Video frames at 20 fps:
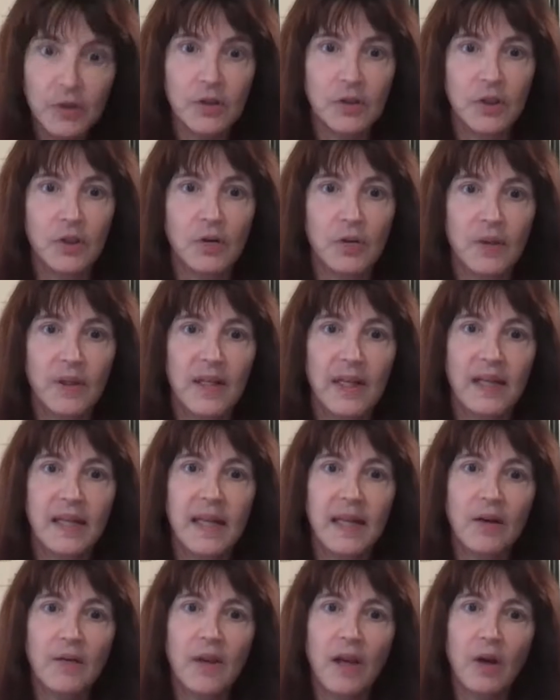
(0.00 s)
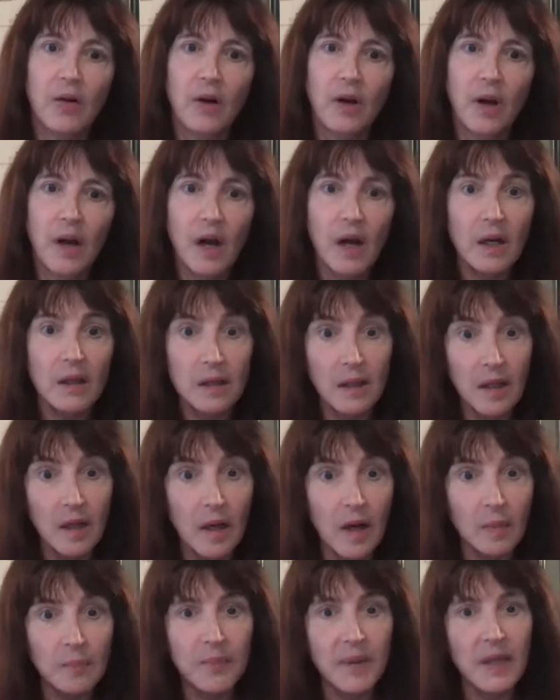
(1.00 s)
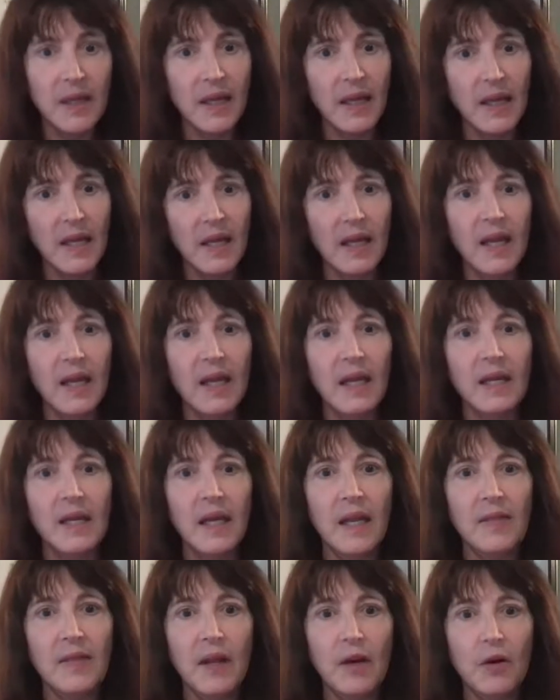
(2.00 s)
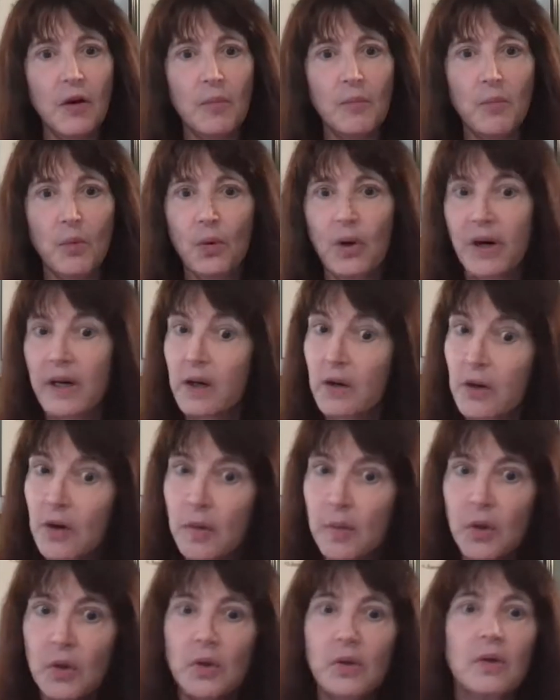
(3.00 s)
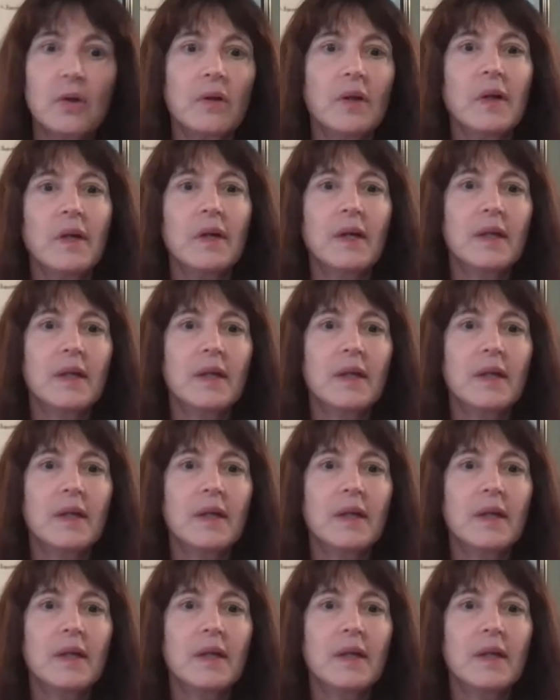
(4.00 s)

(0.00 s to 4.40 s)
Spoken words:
to do. And then here they are locked up and they're more irritable.